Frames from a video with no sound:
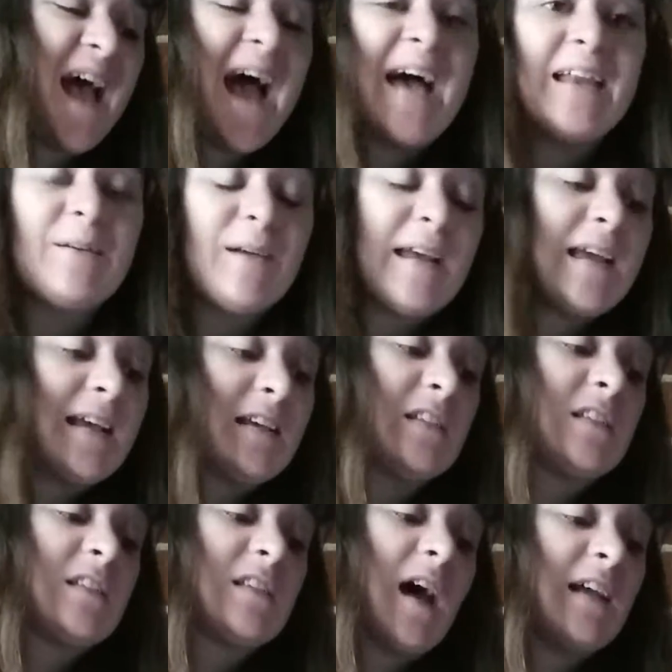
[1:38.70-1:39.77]
Anyway,
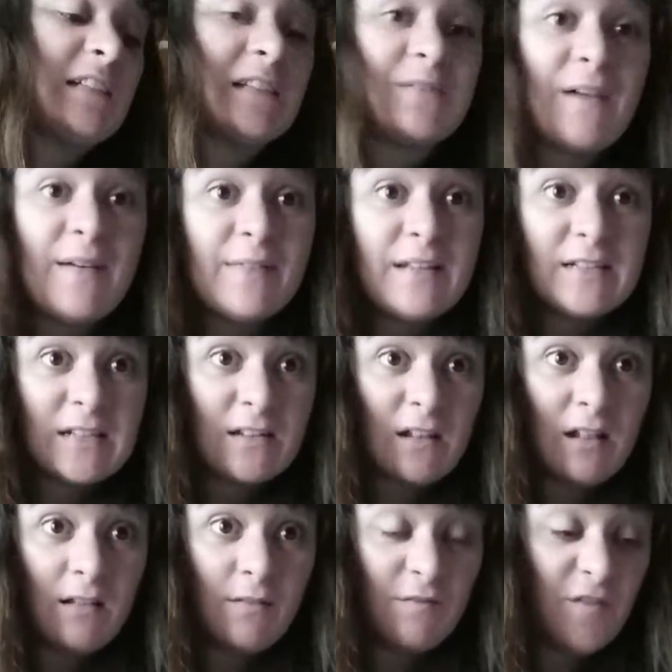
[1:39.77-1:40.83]
I just found these
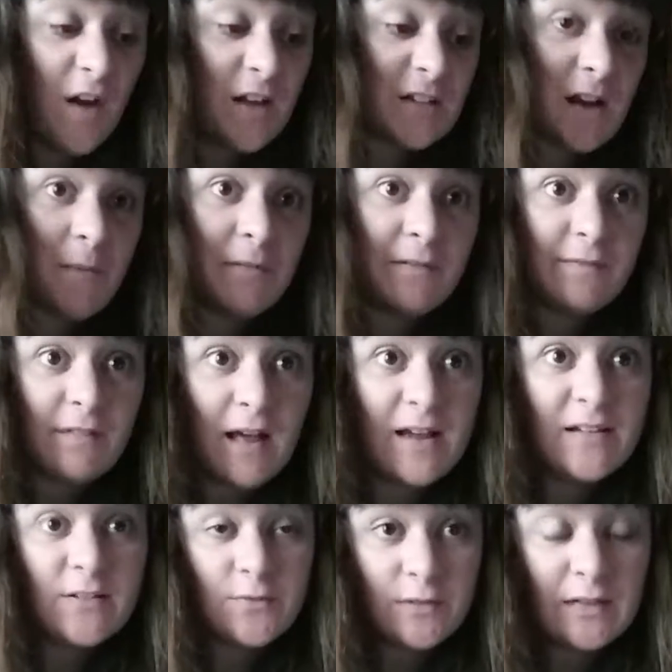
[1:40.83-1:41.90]
first couple of
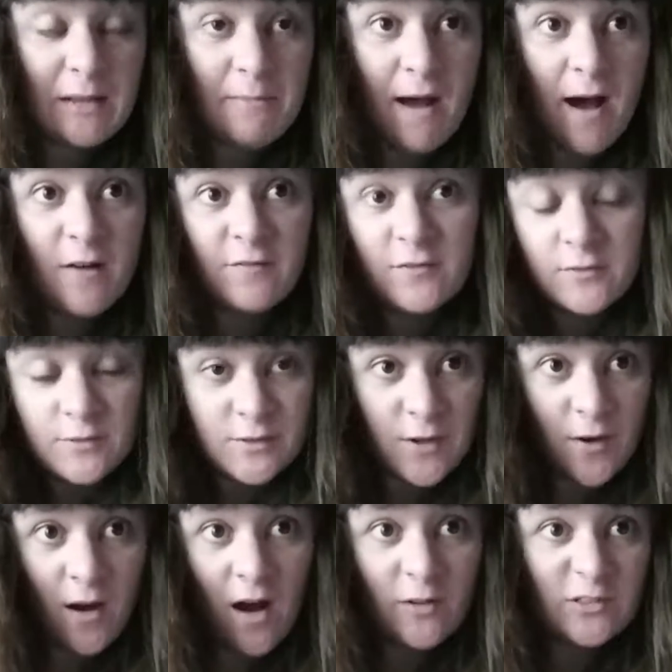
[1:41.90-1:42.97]
lines really powerful, so
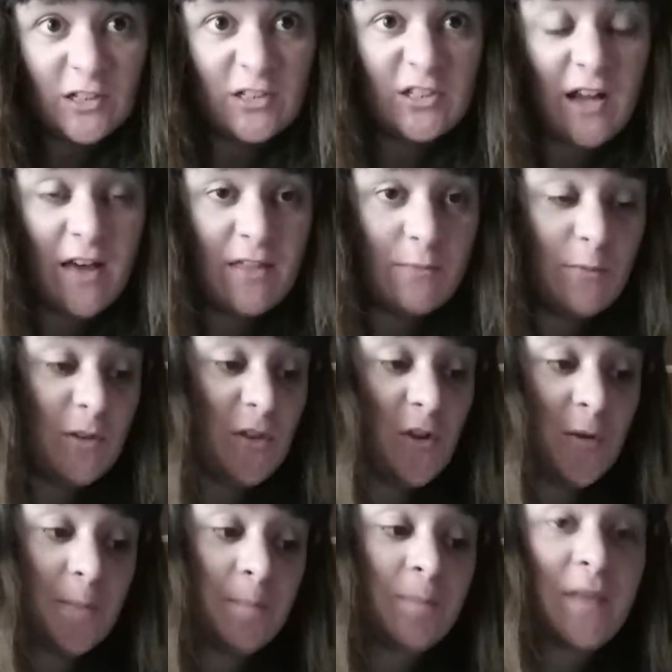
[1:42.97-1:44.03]
I'll just share them with
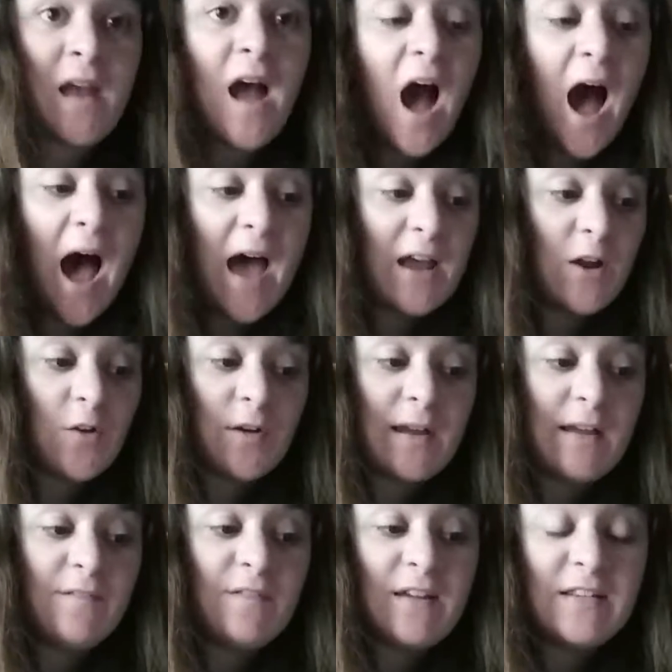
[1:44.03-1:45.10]
you. I
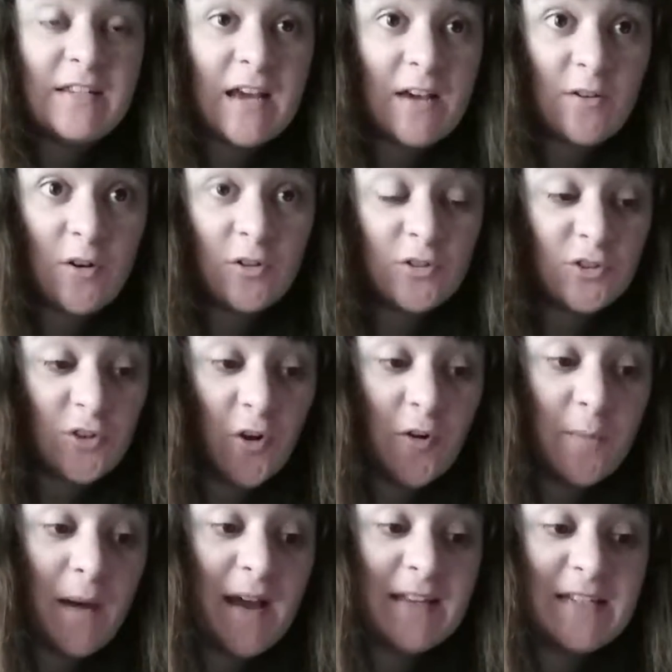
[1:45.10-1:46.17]
grieve and dare not show
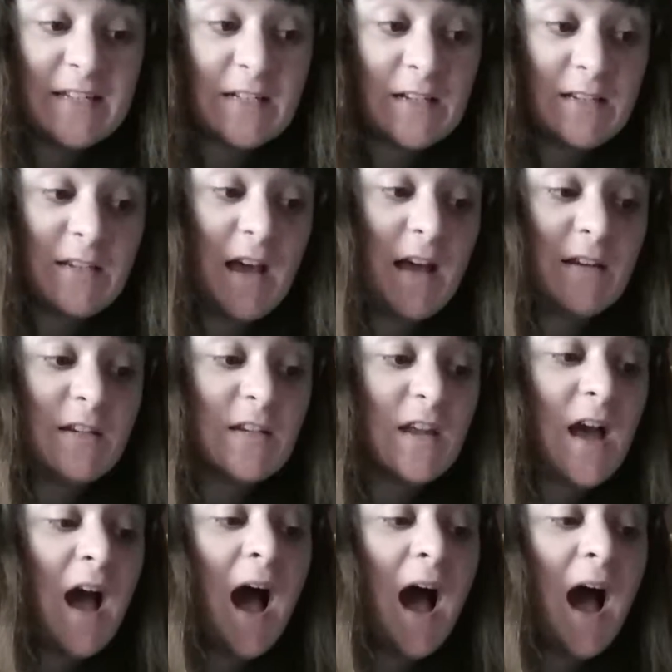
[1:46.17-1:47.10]
my discontent.